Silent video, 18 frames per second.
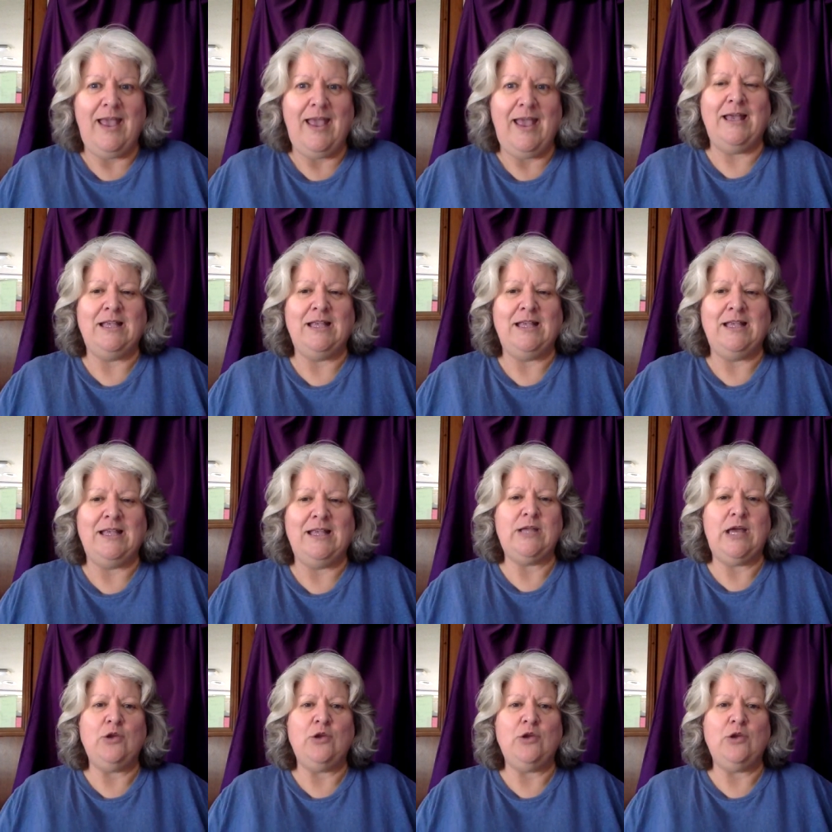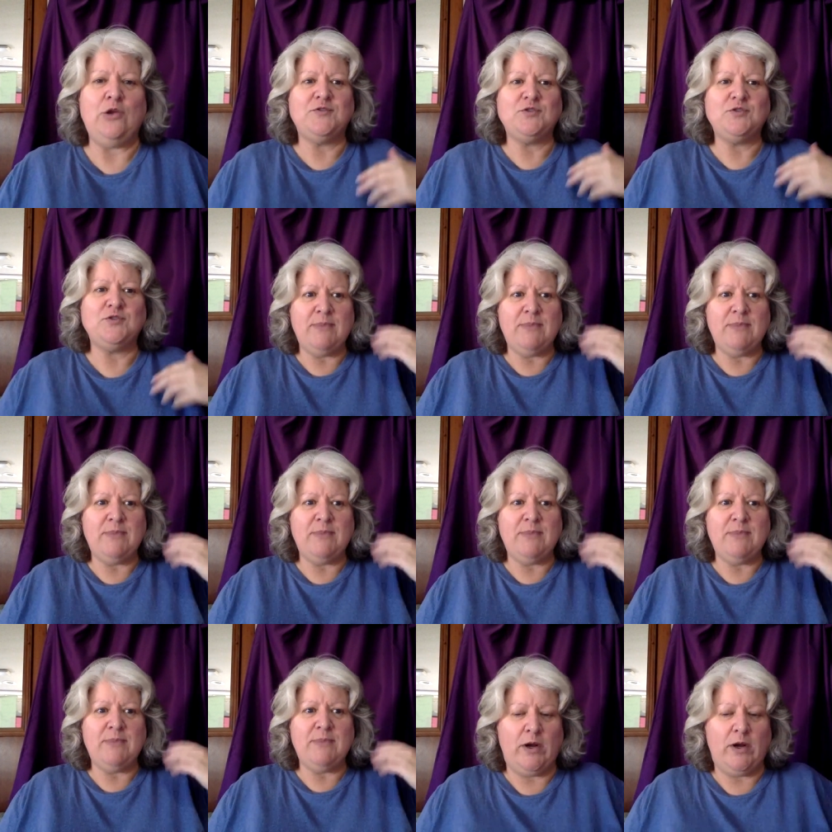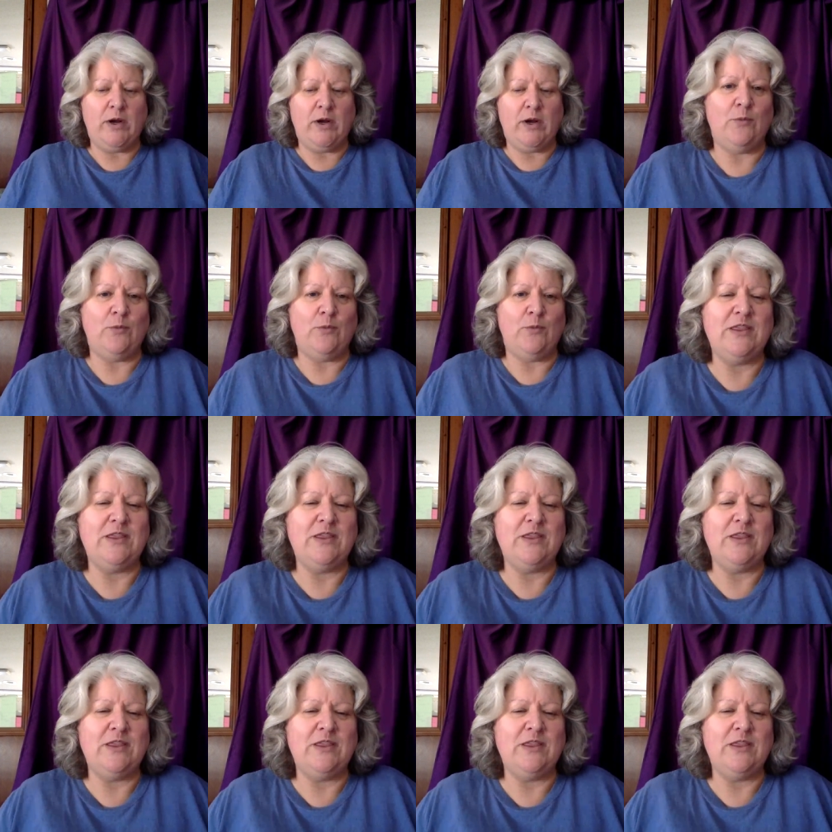And so now you have to imagine what are the